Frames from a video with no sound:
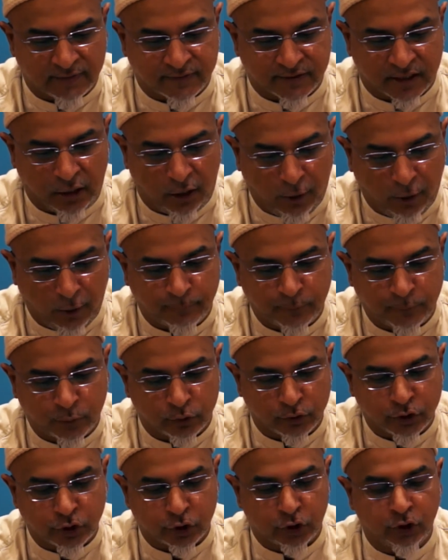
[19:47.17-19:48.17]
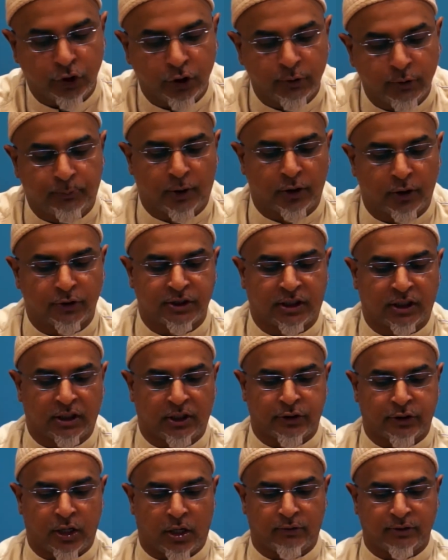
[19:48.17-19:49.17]
and hope to return political
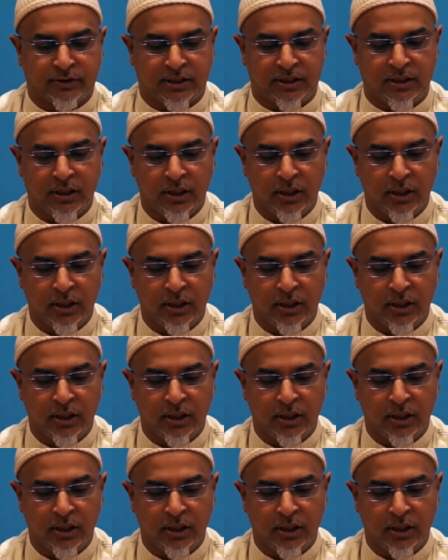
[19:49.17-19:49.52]
authority